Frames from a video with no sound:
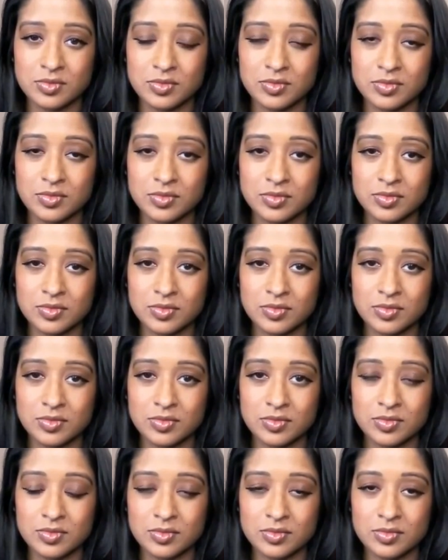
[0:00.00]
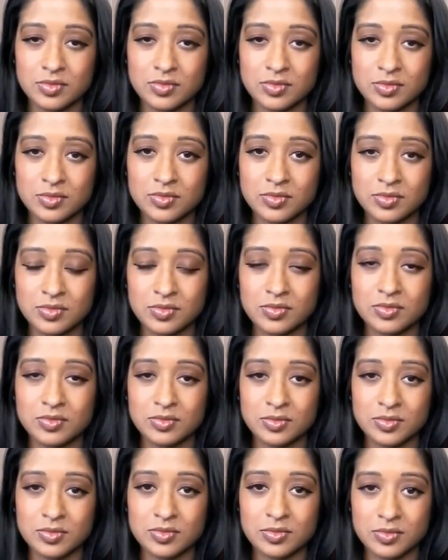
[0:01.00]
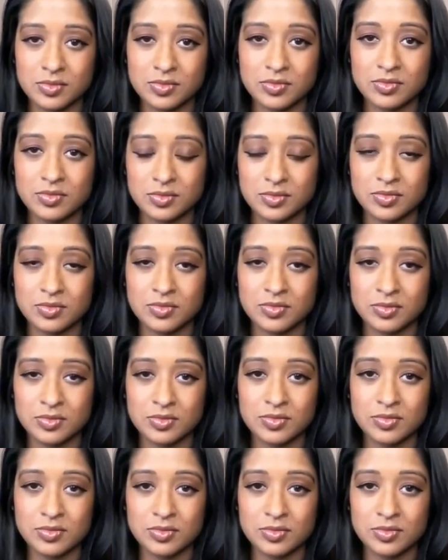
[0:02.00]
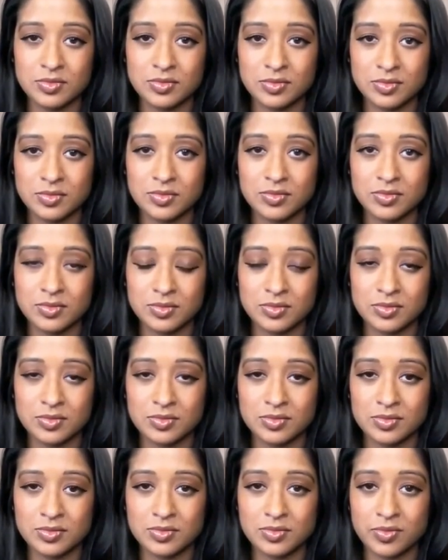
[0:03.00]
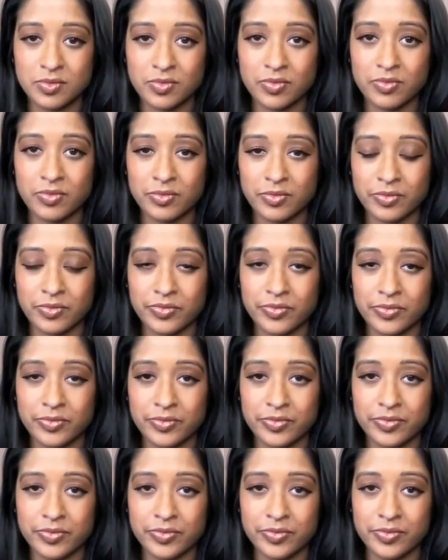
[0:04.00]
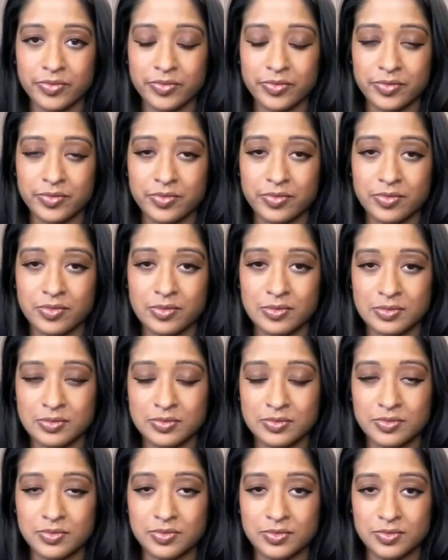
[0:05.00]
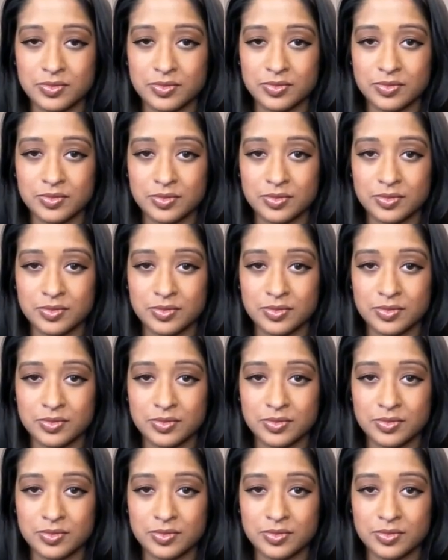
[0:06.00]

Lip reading: No words are spoken by the person on screen.